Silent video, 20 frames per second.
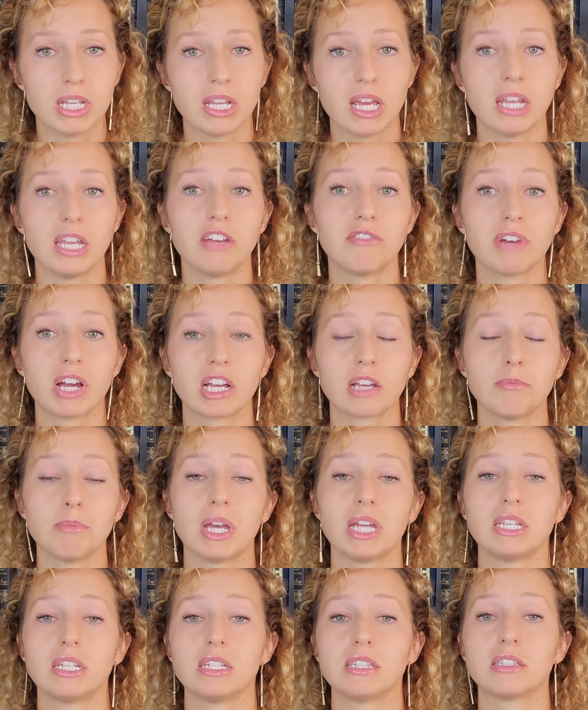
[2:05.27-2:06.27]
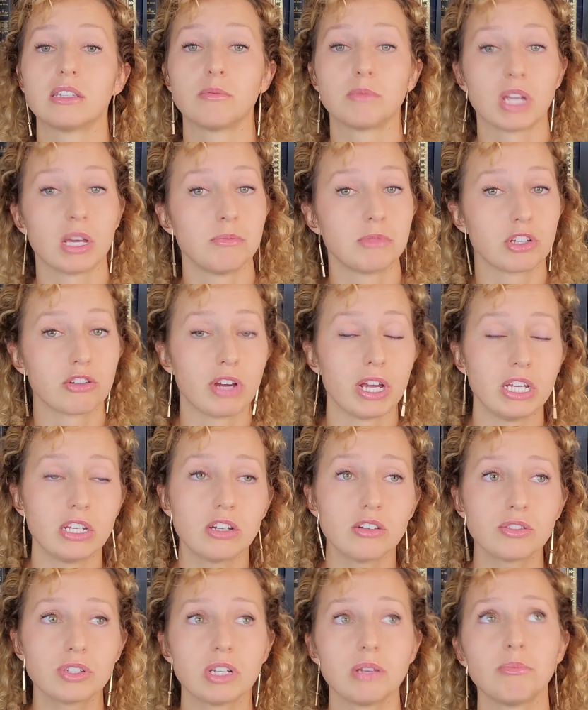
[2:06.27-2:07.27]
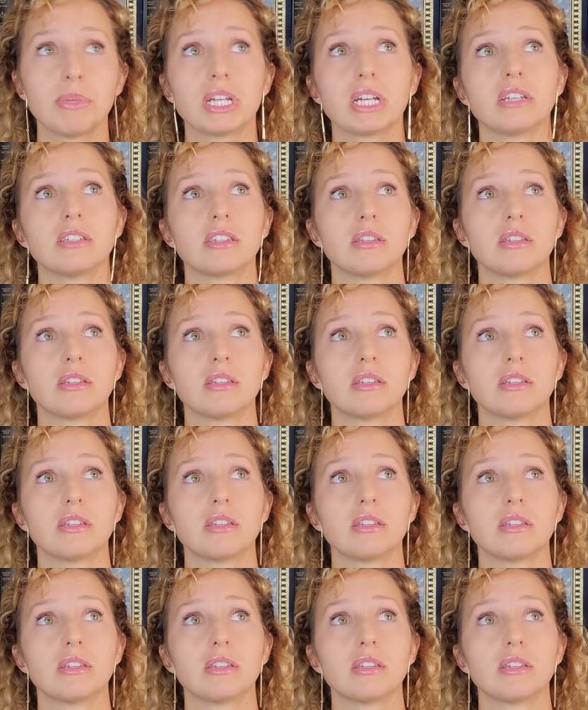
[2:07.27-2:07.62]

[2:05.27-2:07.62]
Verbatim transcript: and he recommended Sometimes a Great Notion because